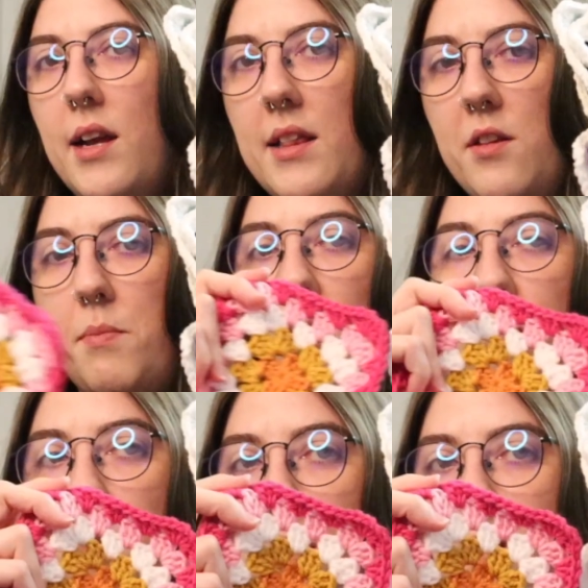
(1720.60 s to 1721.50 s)
this pink
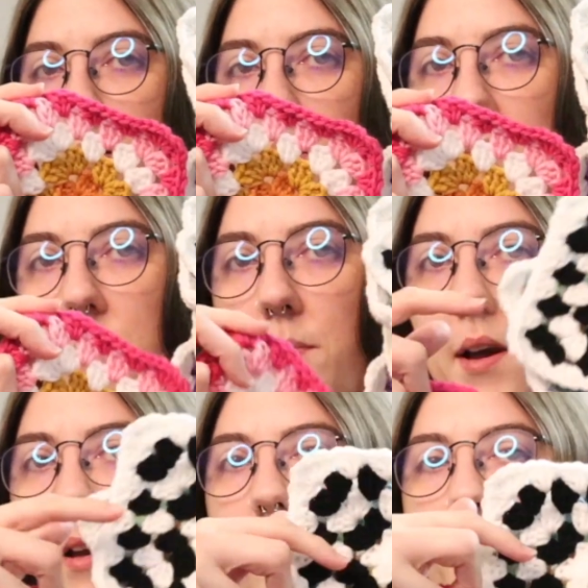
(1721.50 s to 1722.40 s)
one,
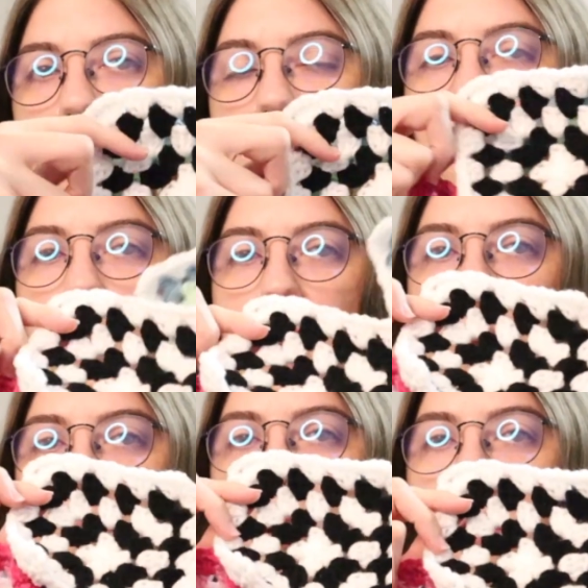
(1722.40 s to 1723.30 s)
but let
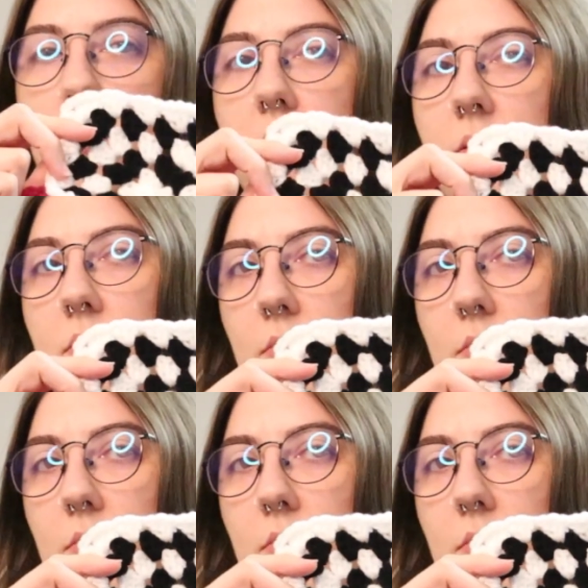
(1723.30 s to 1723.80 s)
me know